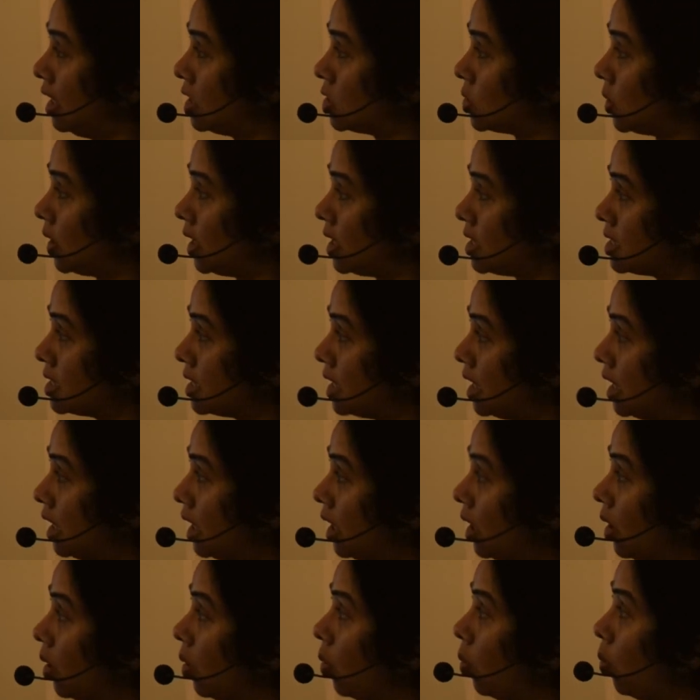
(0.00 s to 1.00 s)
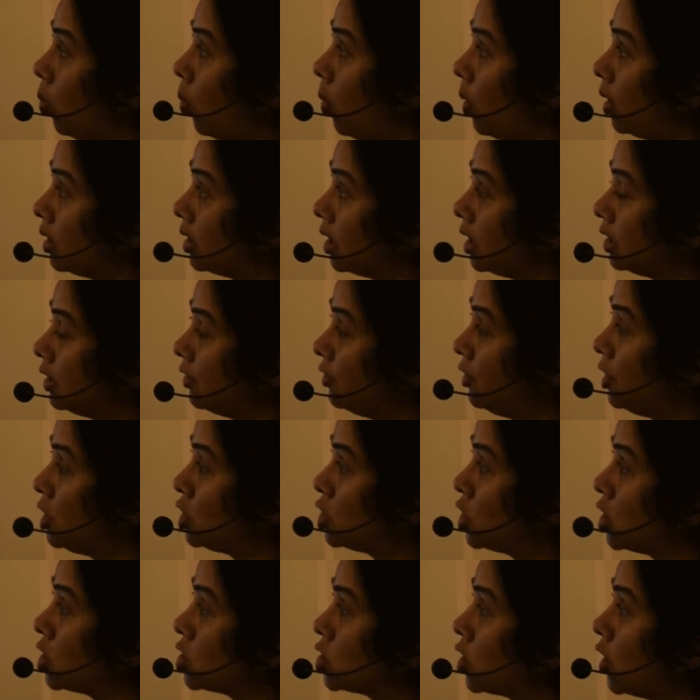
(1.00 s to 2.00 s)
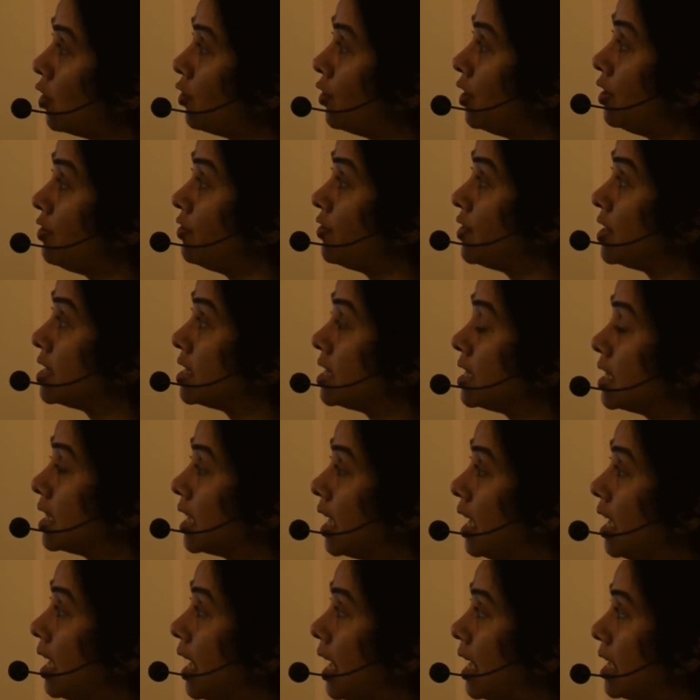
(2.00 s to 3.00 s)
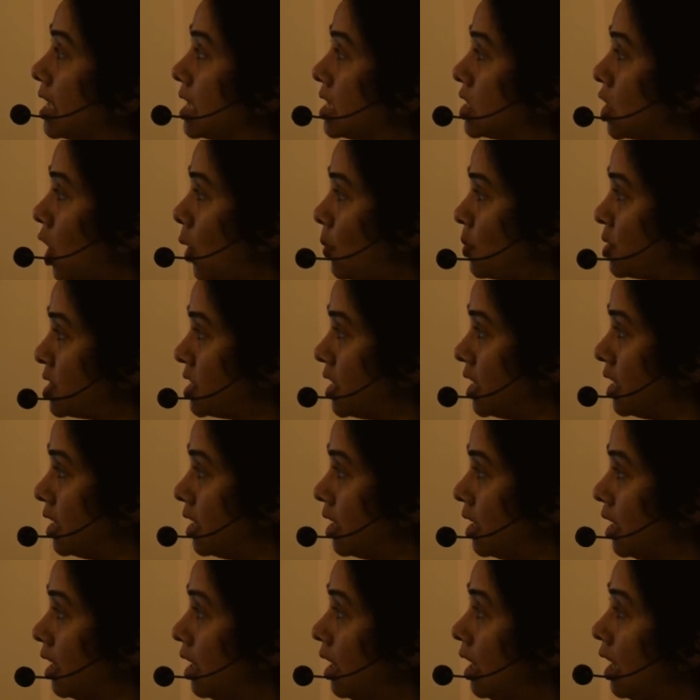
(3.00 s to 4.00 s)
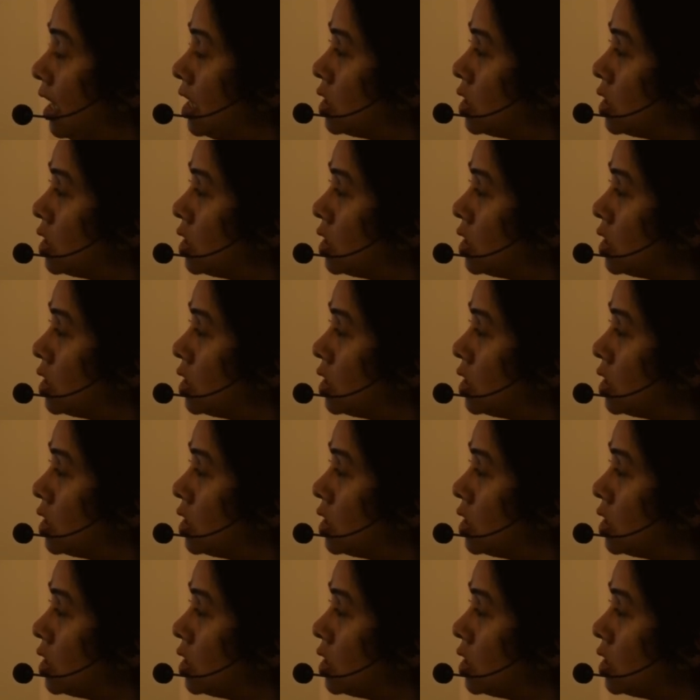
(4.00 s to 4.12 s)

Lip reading: So let's see what are the features of a physical adsorption.